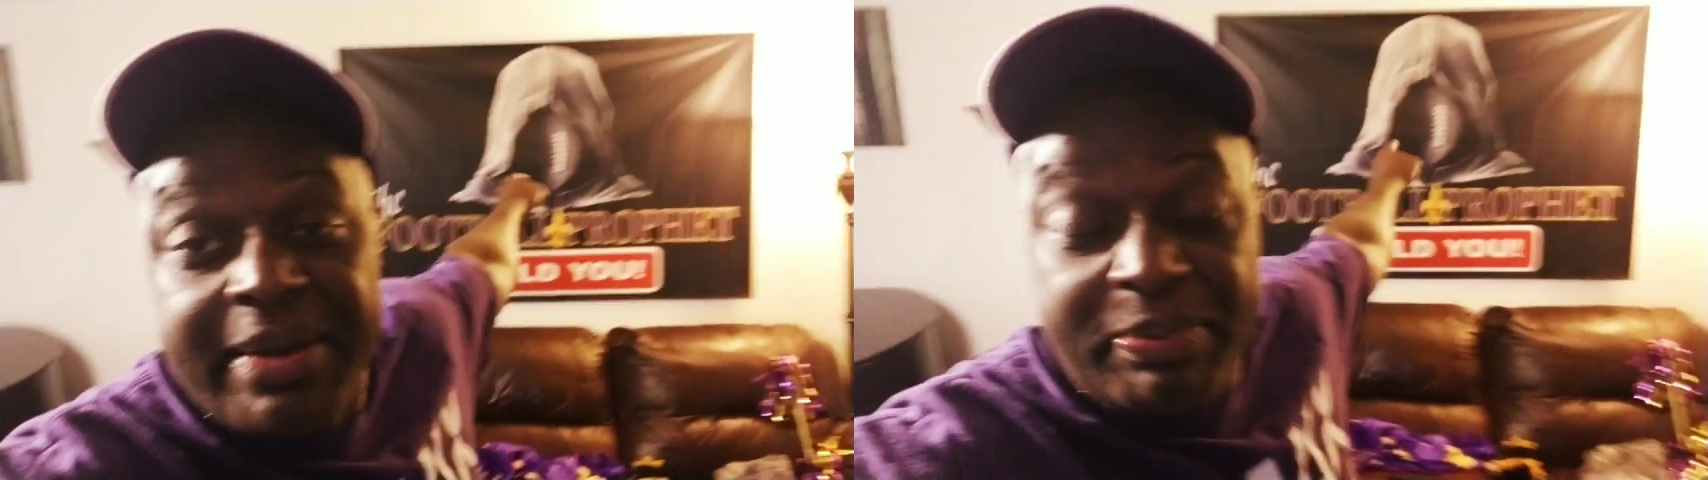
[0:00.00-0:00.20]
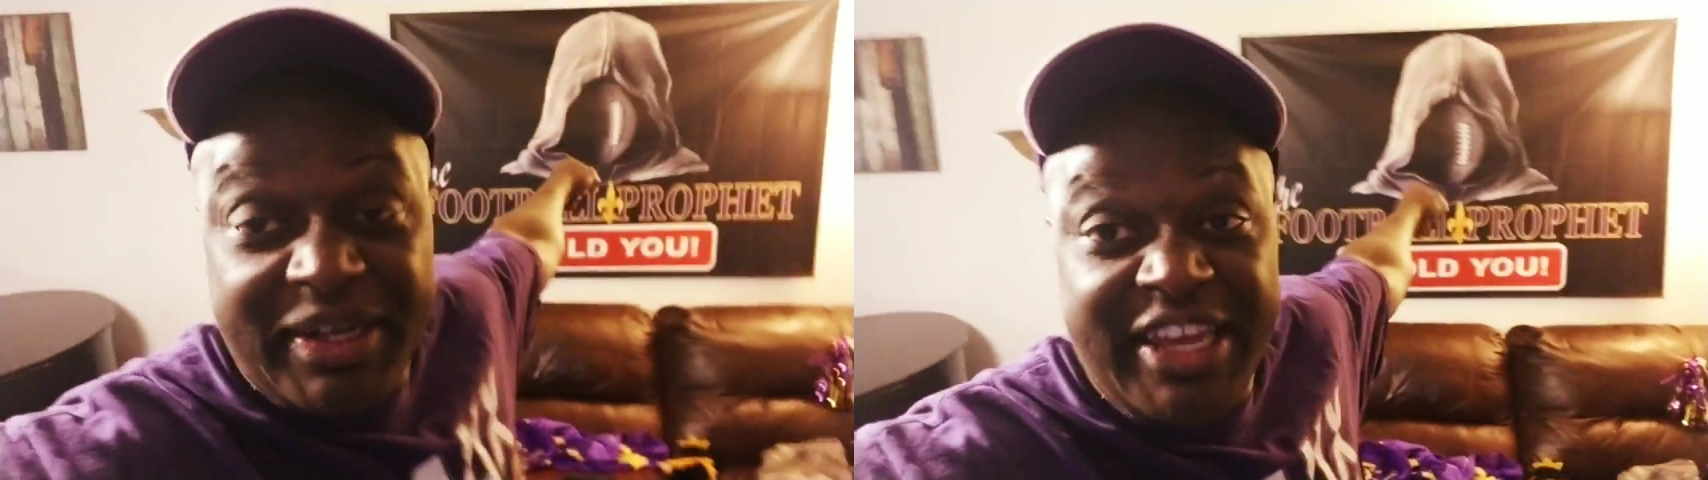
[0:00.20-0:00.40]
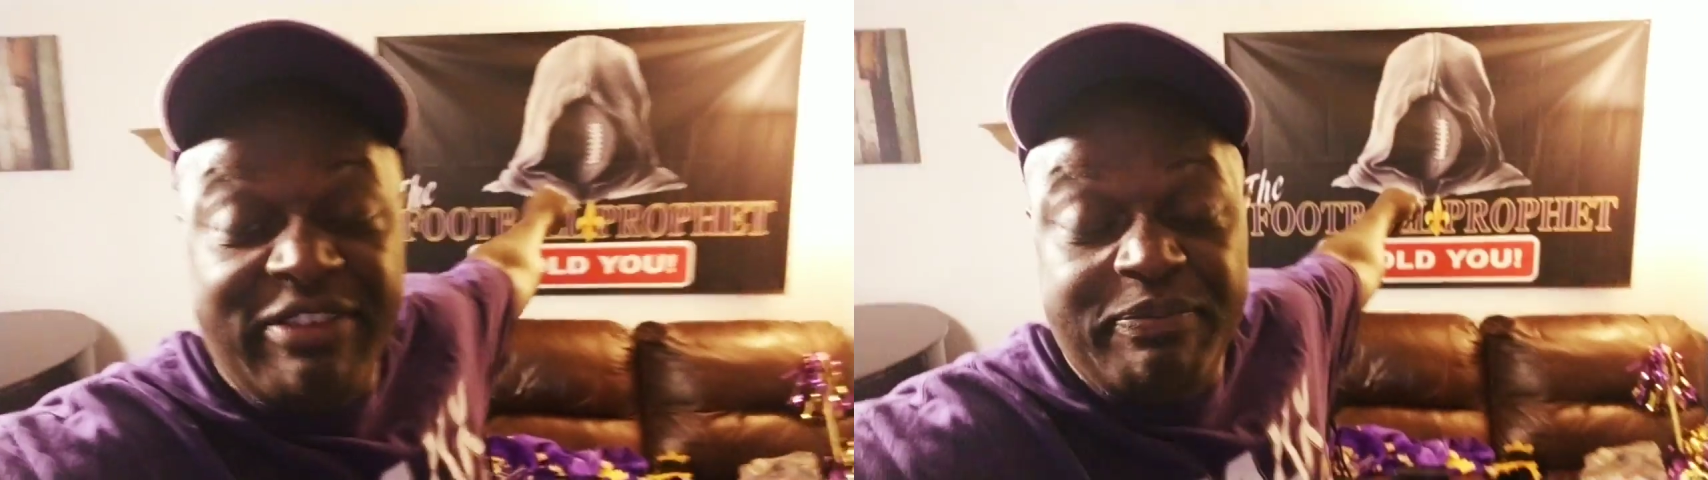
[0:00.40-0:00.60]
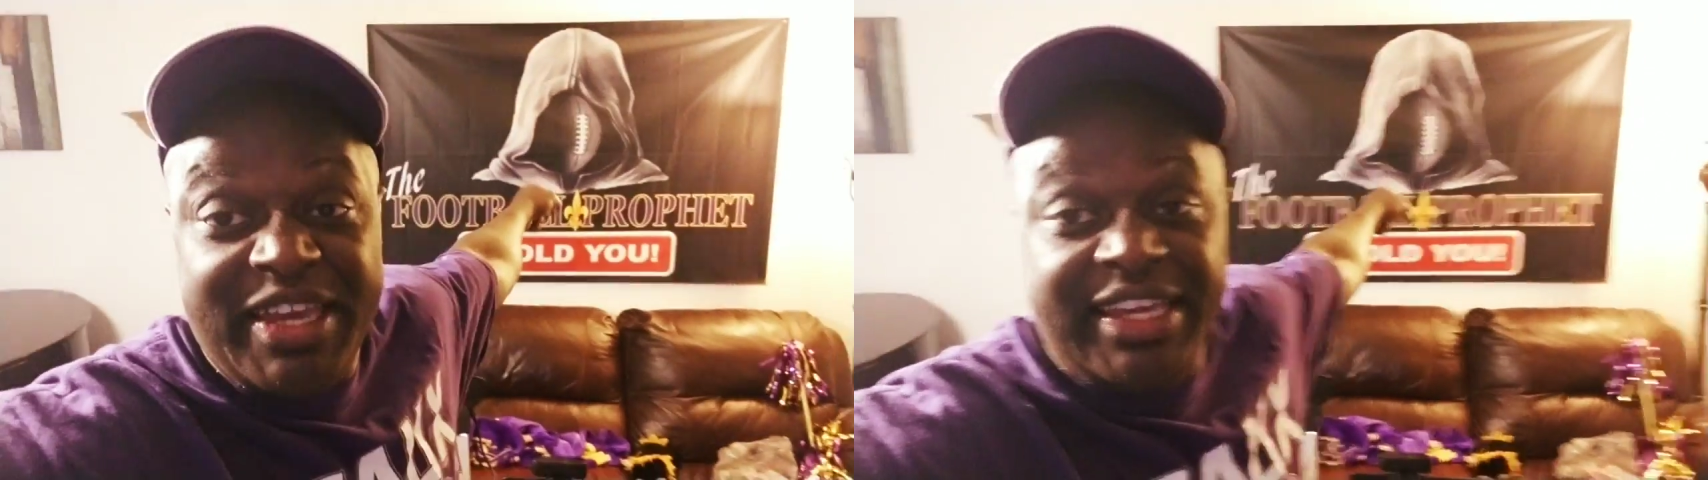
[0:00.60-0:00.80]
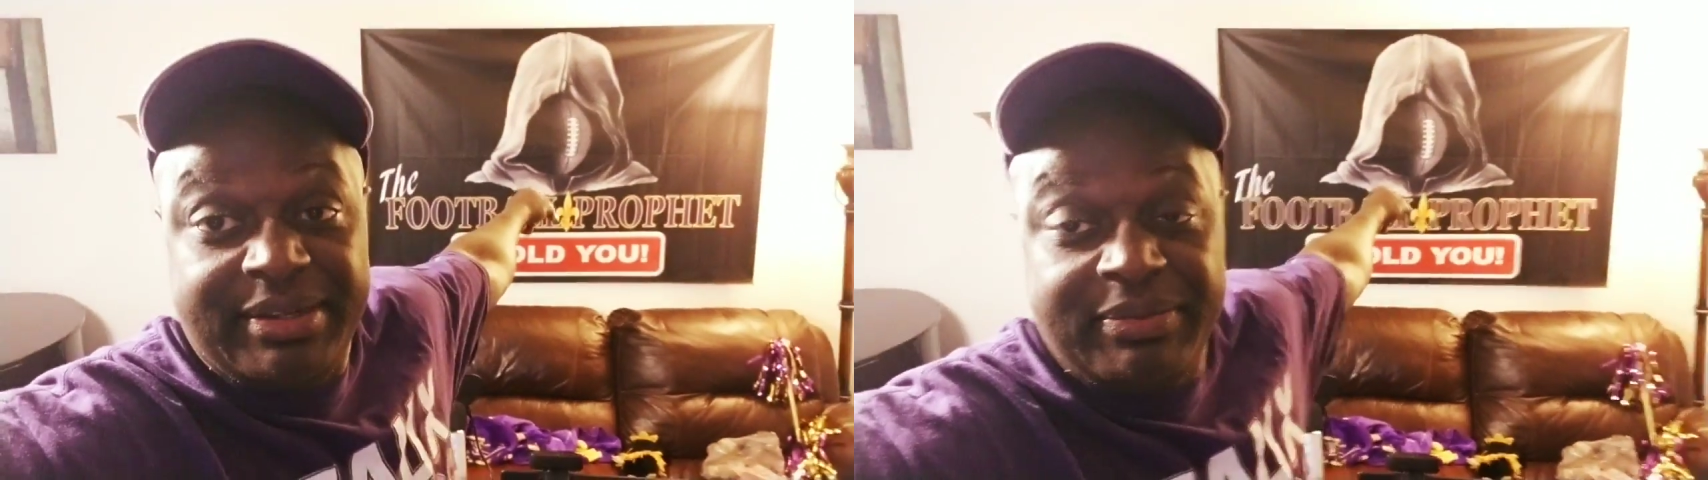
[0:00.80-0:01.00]
Believe
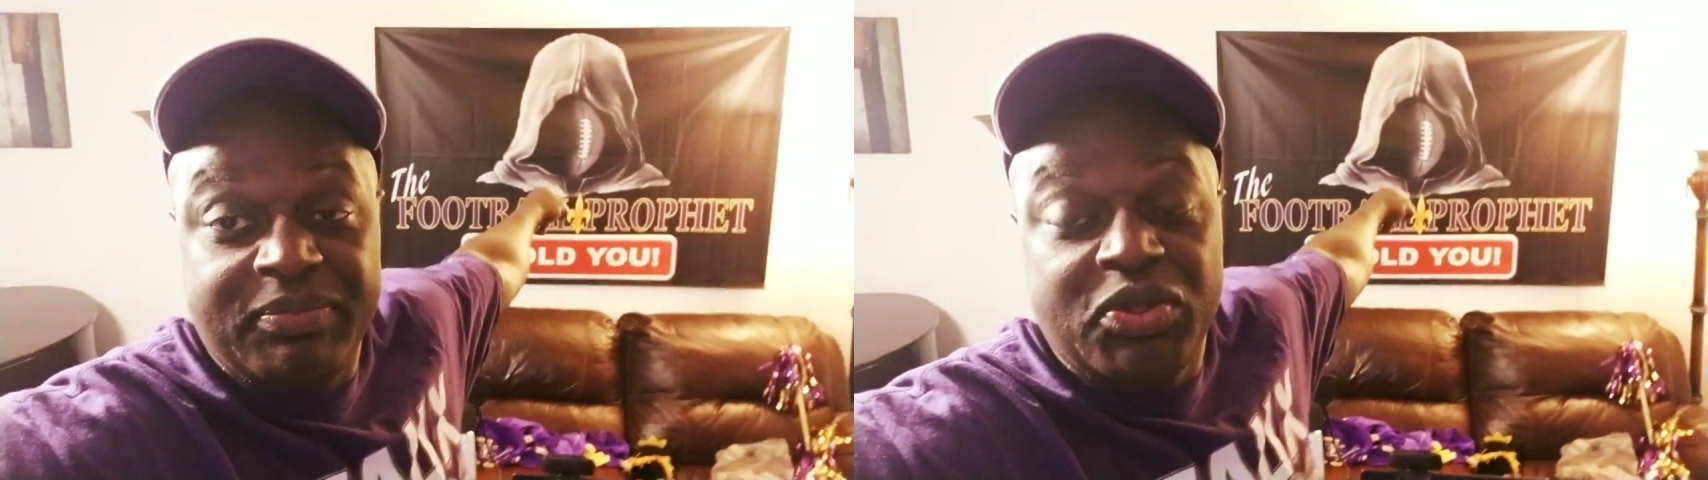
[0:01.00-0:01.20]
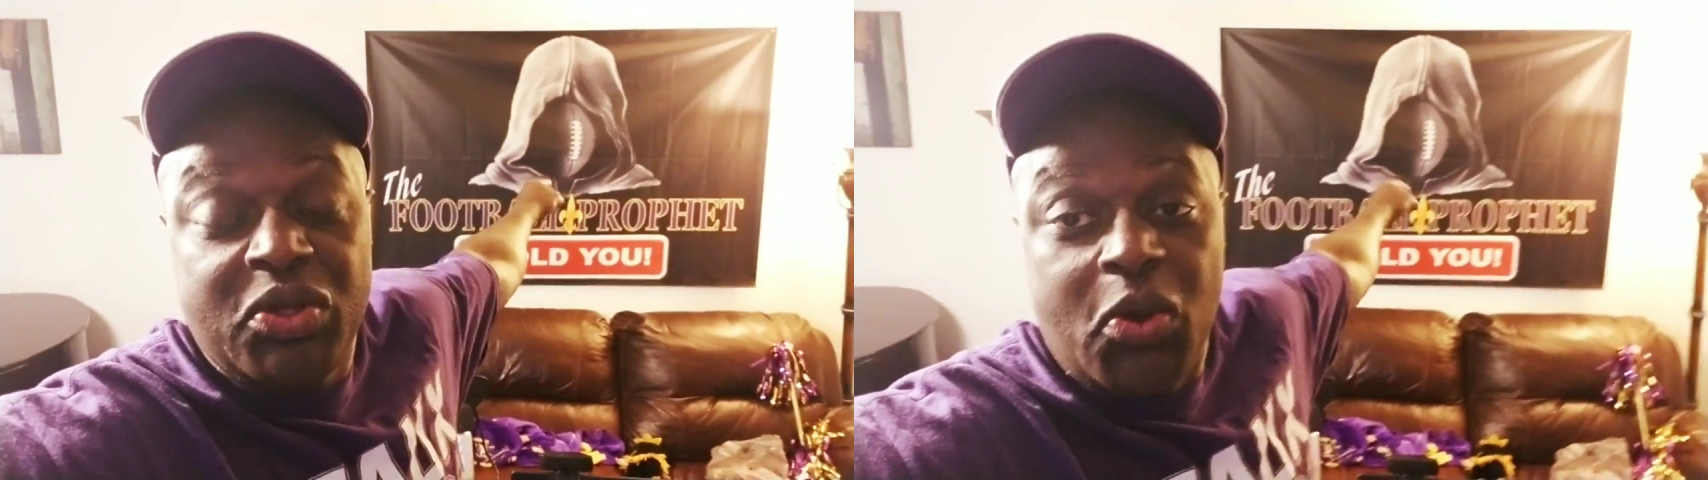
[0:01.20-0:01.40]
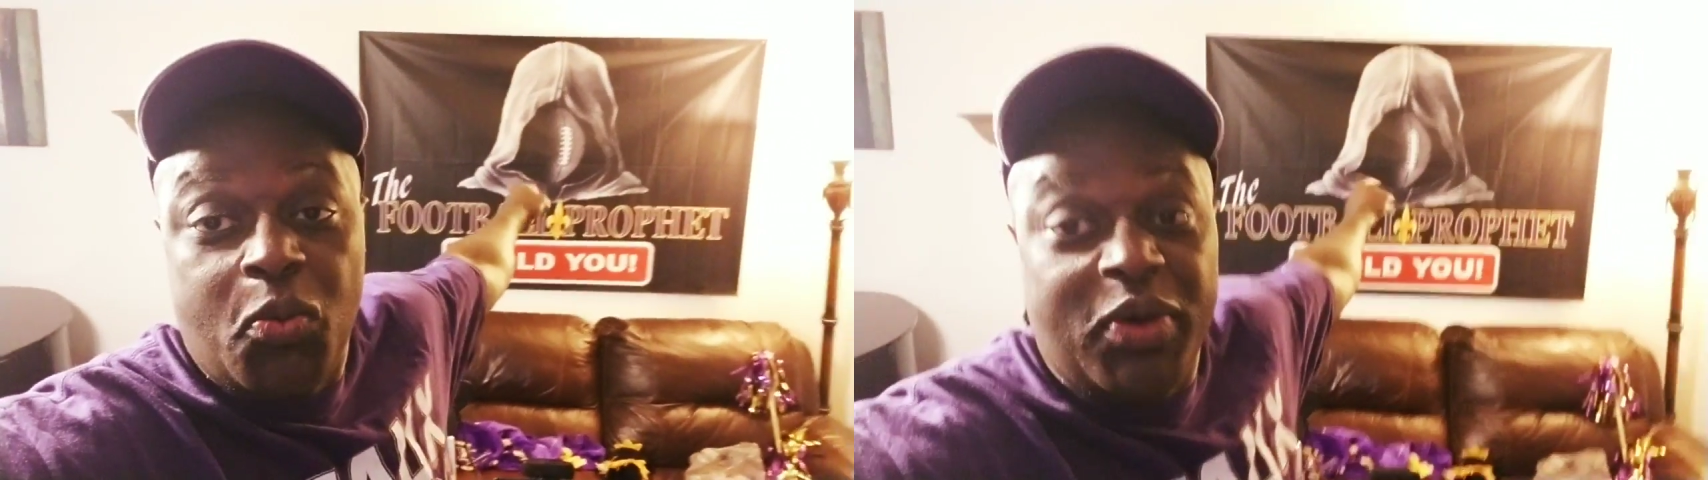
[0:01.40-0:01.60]
me. When